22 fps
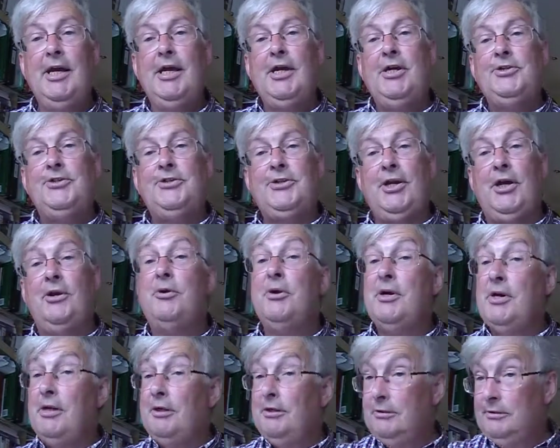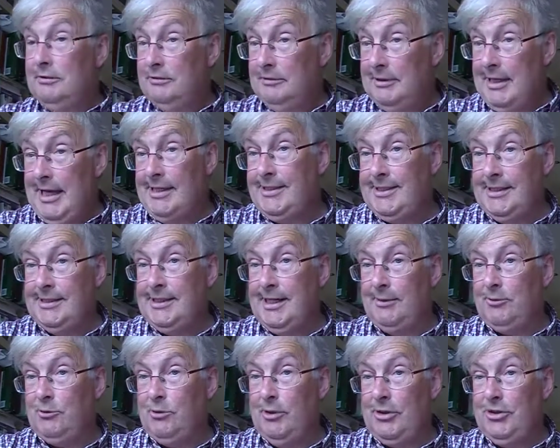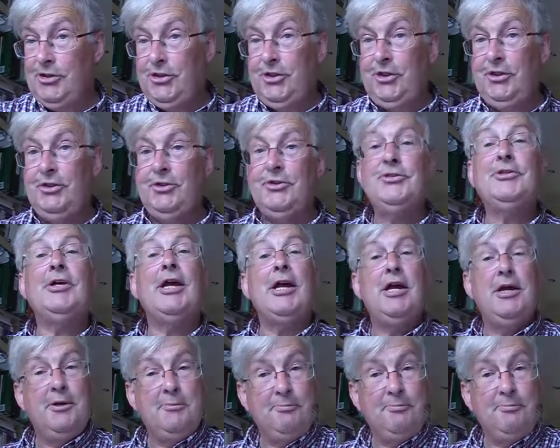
So essay type questions,